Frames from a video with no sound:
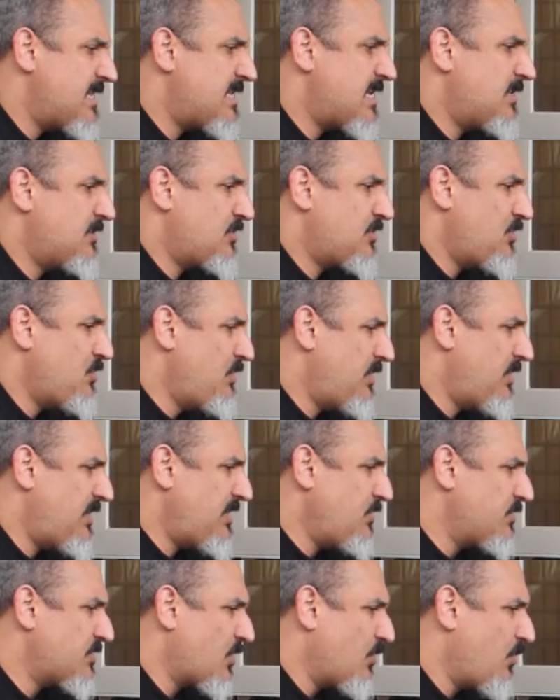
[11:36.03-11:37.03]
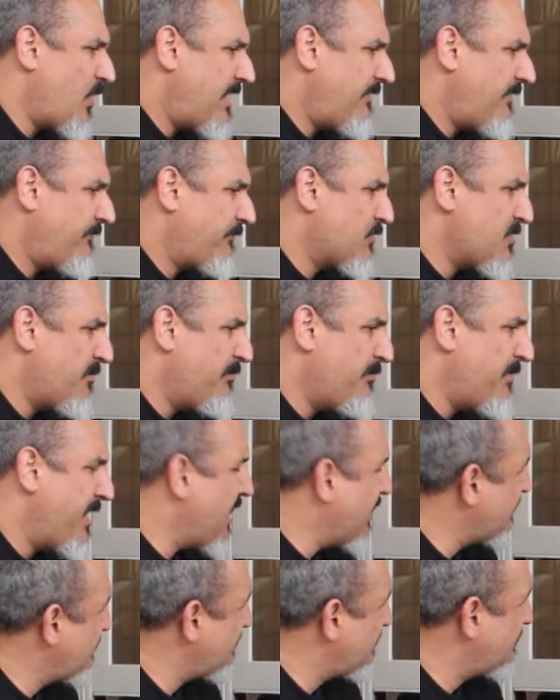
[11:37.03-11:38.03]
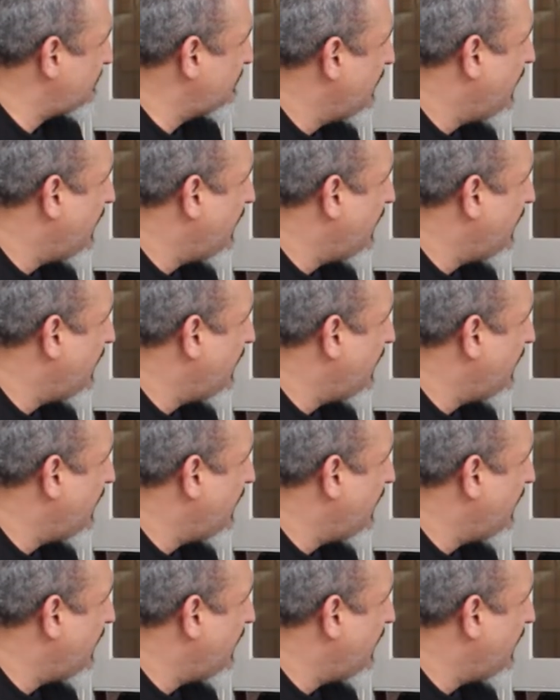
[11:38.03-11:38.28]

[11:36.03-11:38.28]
then 2, he used to wait for the bus